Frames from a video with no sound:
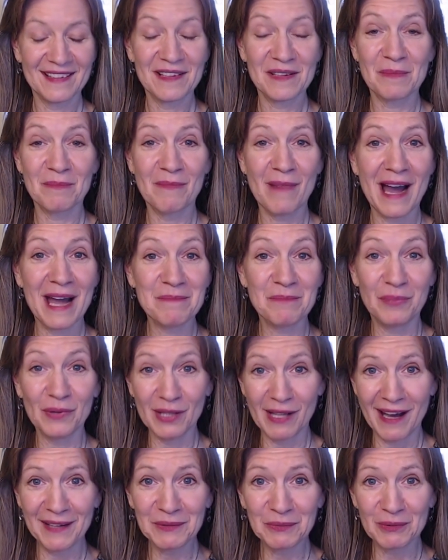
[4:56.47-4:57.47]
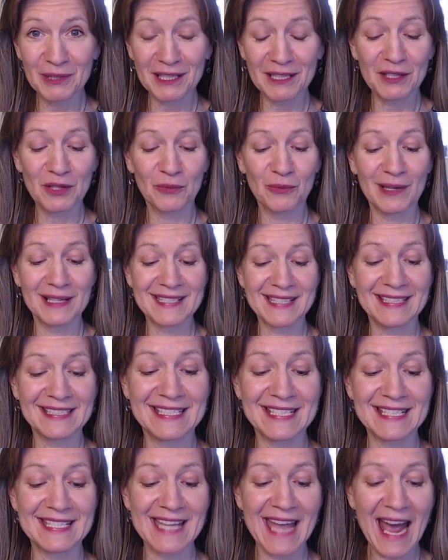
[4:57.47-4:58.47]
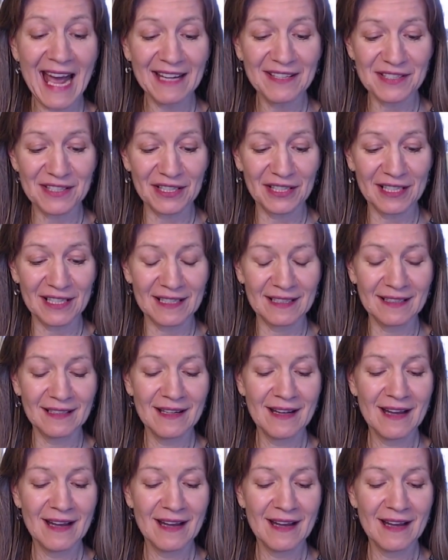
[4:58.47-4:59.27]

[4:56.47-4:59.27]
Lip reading: My blood work was a disaster.